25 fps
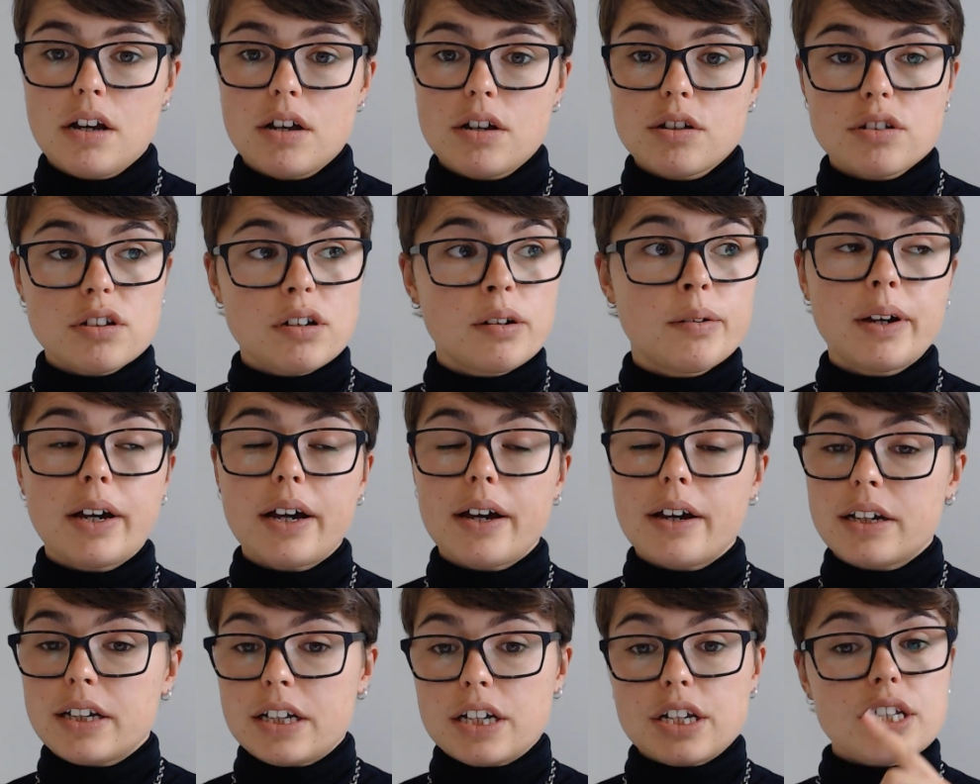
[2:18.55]
So
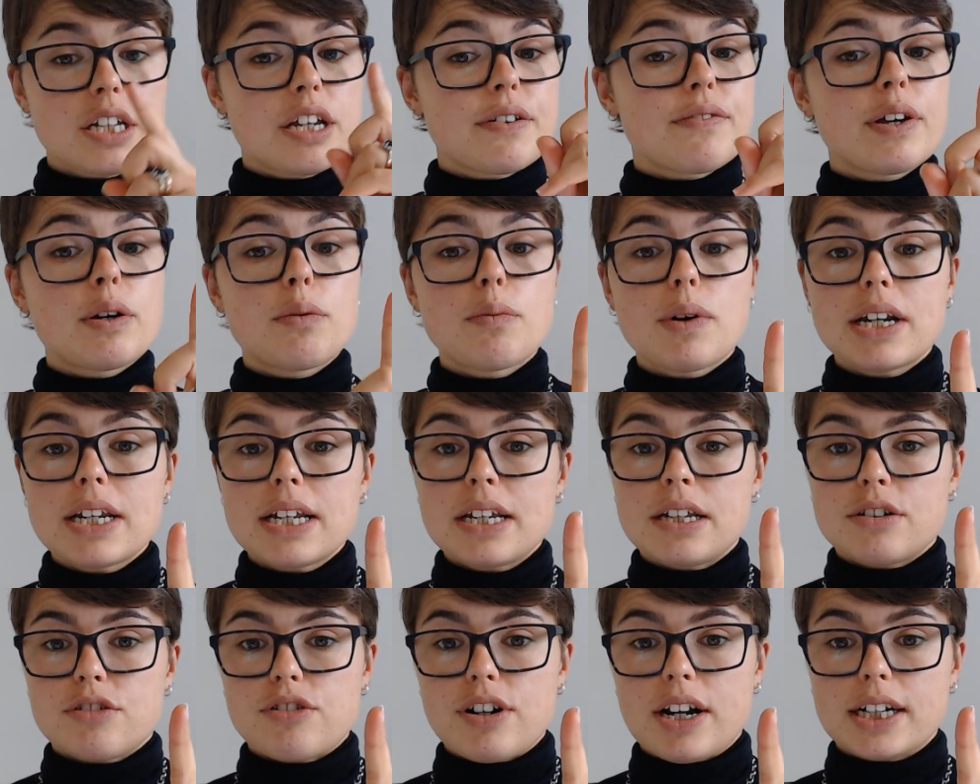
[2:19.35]
just giving one
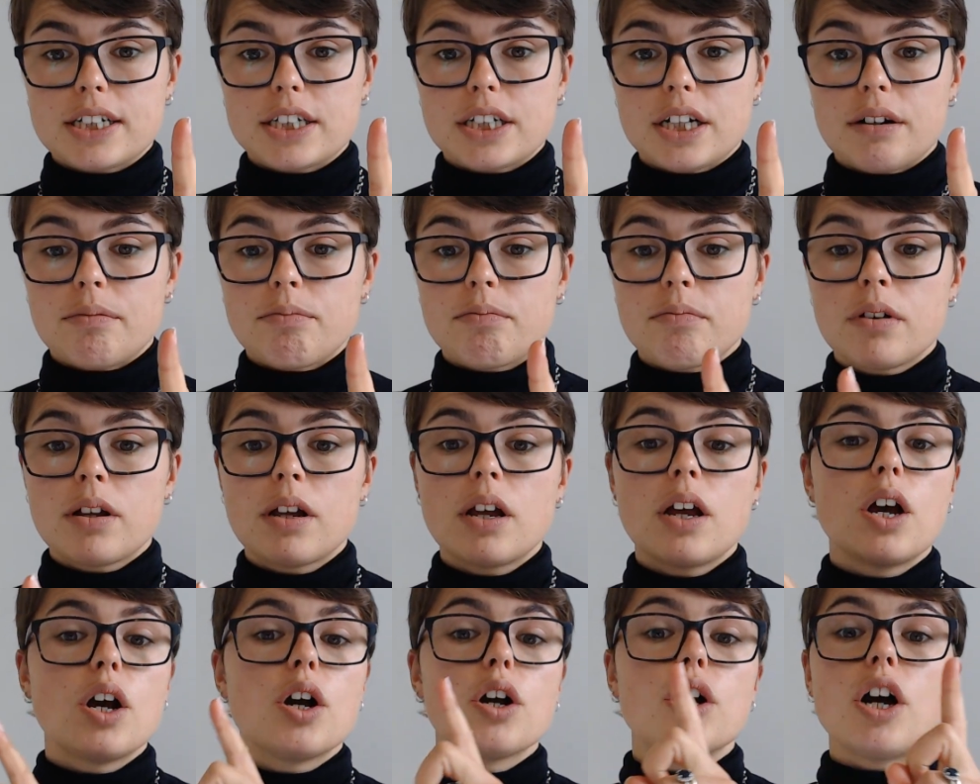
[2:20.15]
instruction:
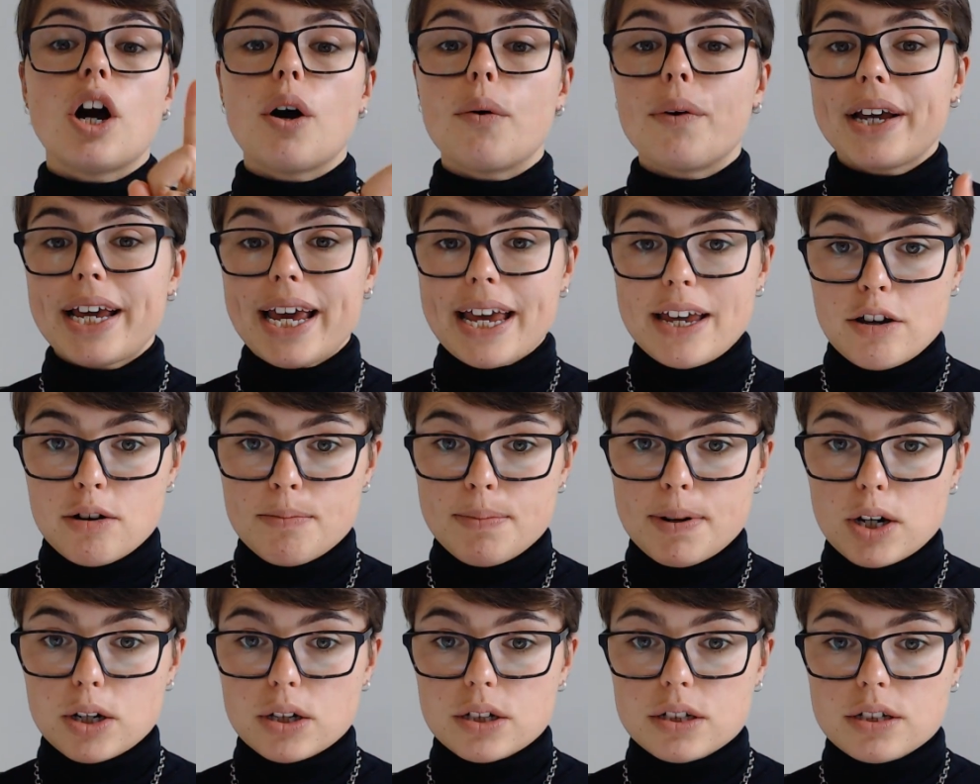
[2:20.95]
go and get your
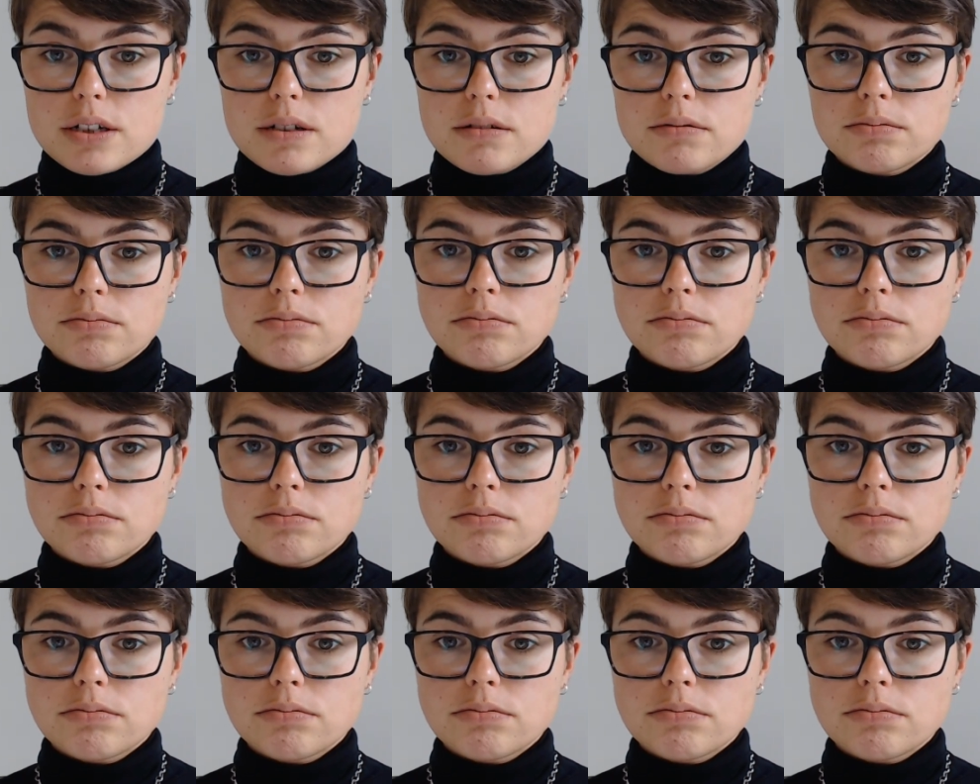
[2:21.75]
books.